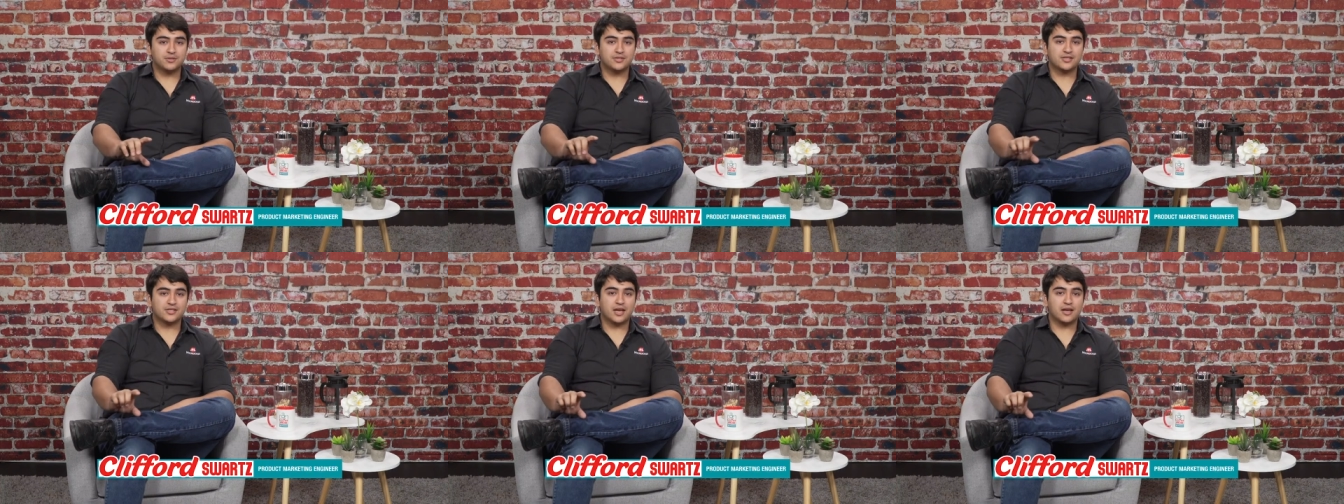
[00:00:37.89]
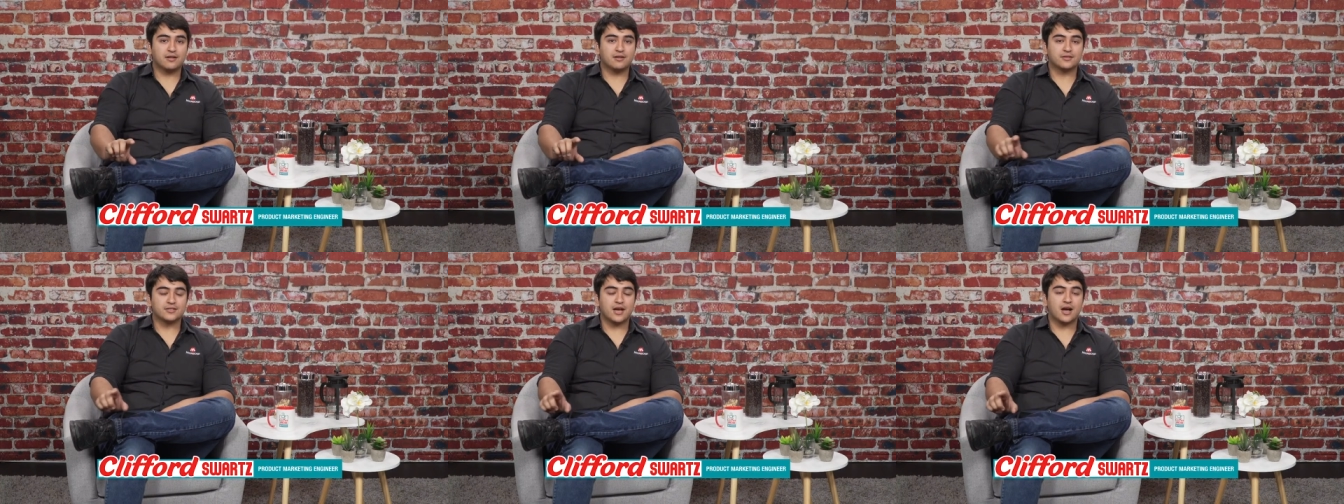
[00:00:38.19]

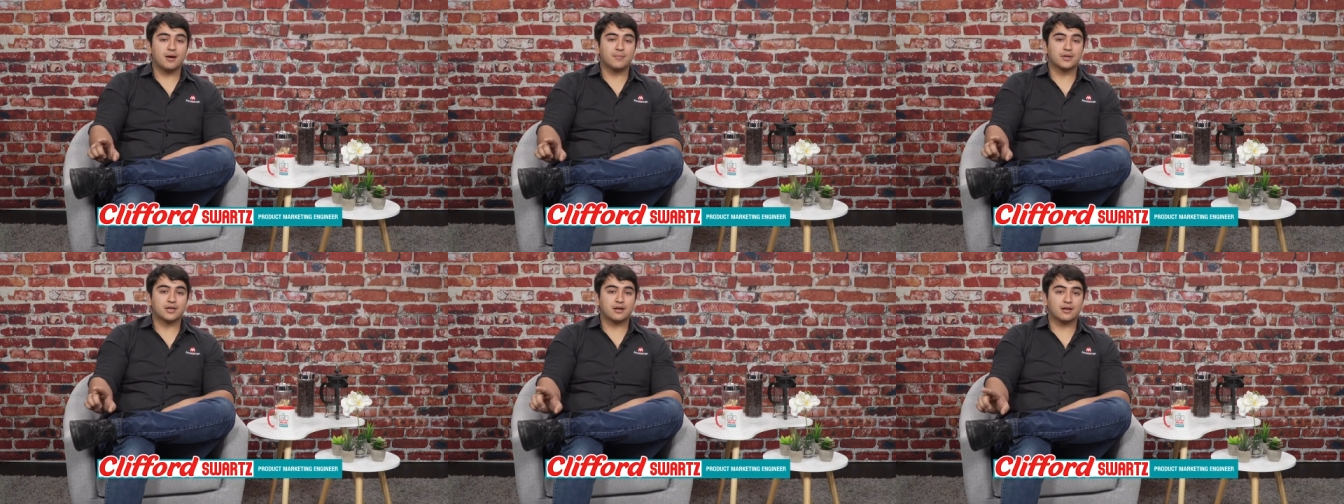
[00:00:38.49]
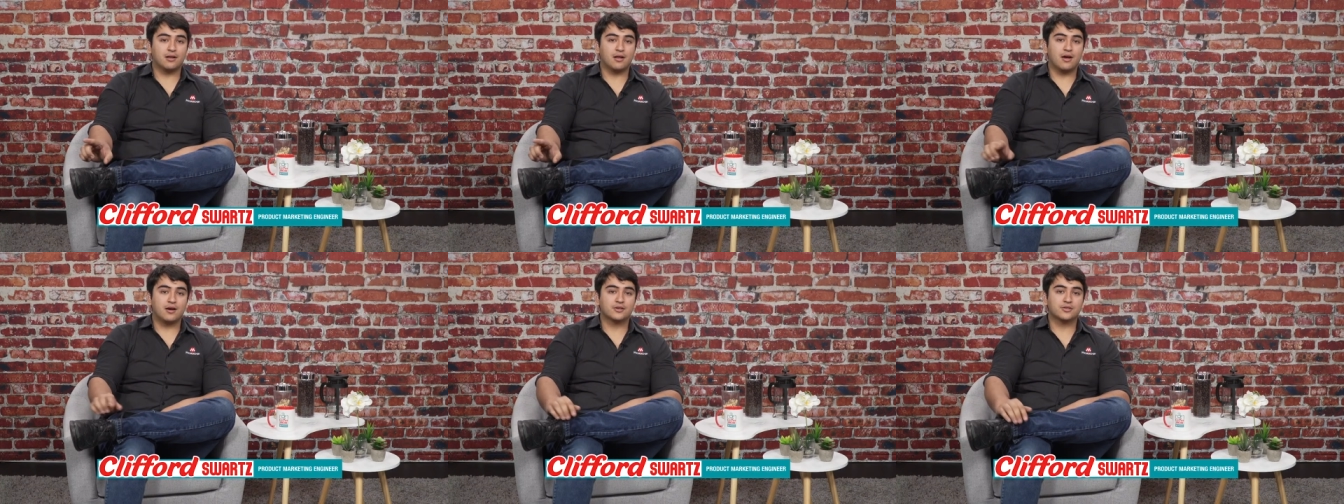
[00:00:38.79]
scale atomic
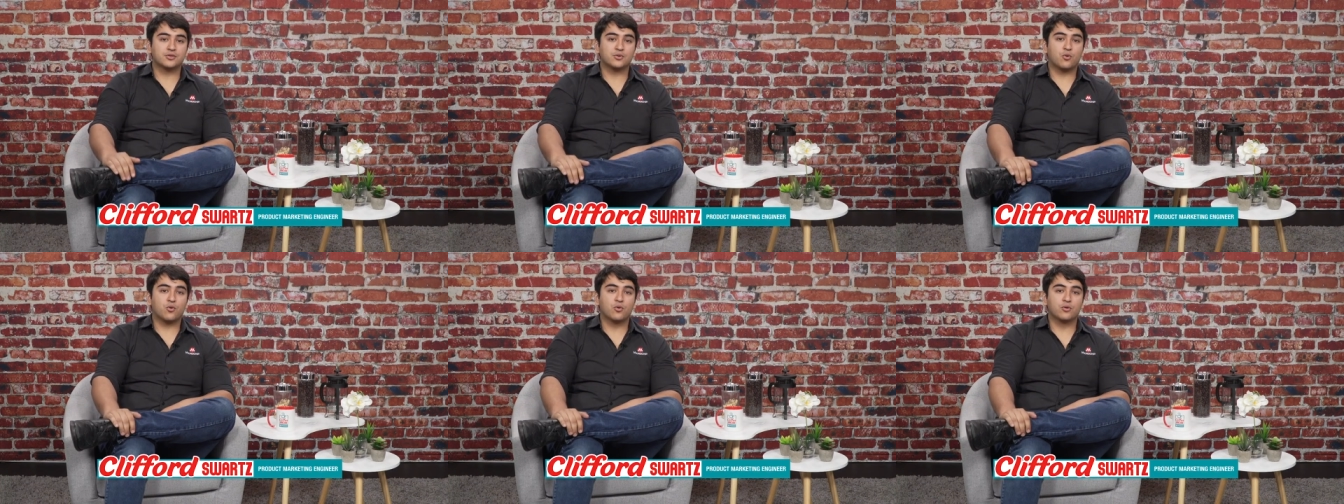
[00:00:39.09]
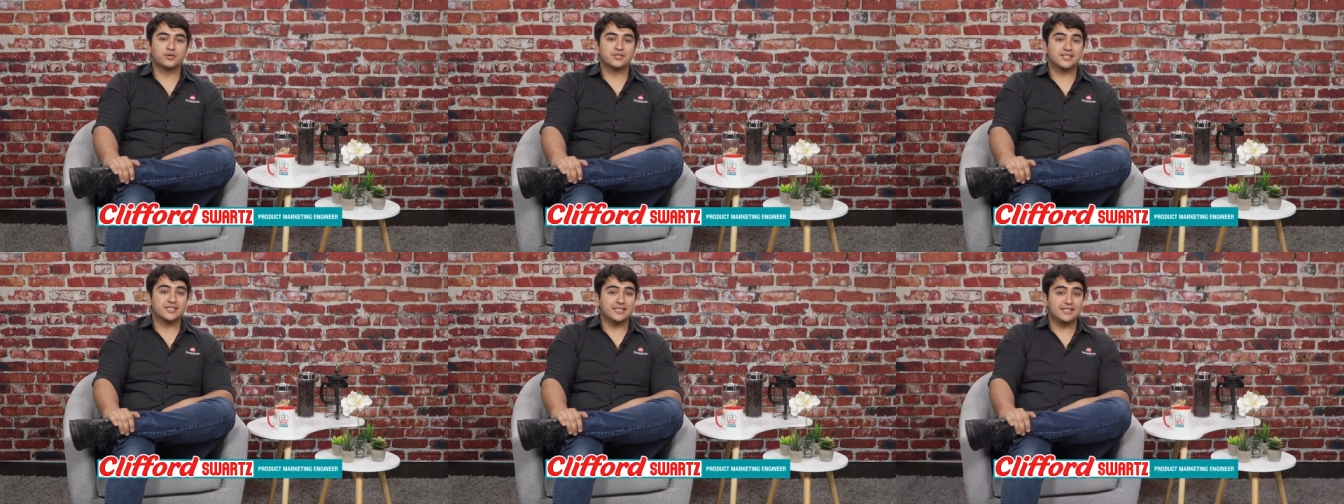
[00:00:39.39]
clocks,
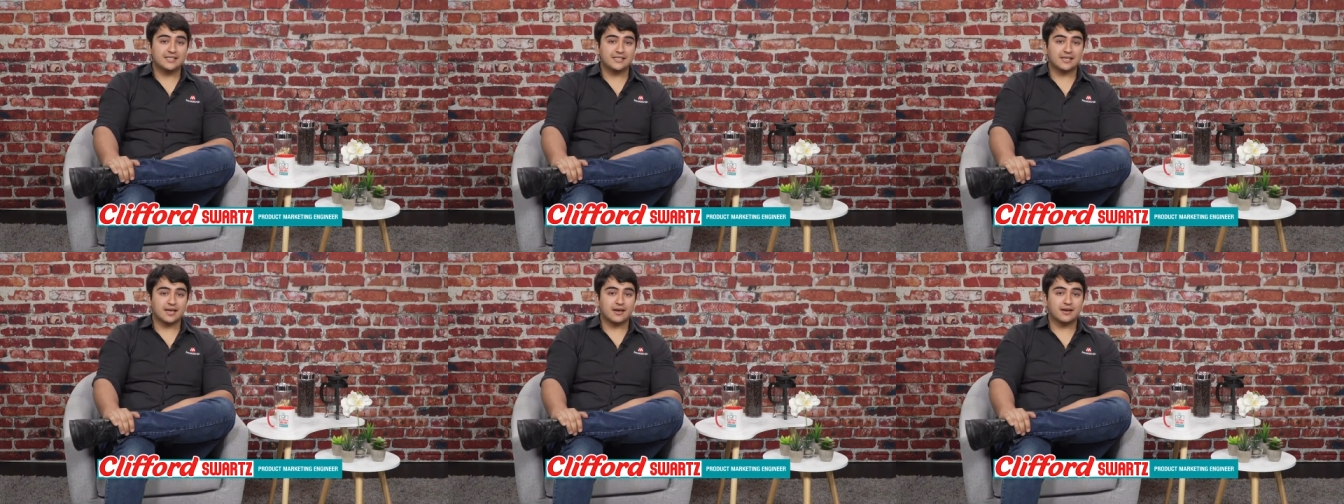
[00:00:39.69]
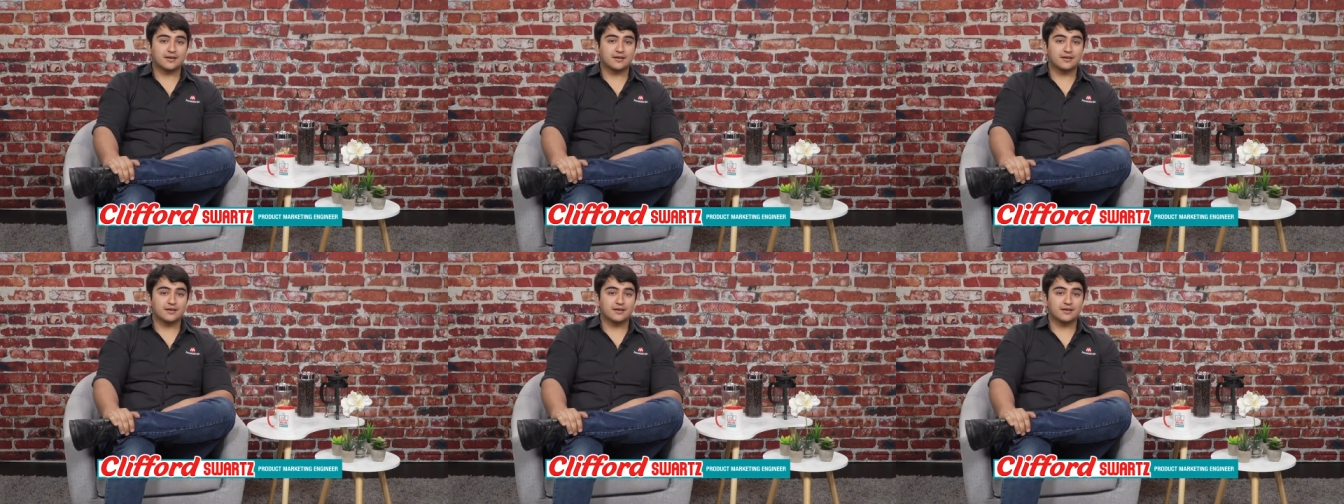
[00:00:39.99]
or CSAC.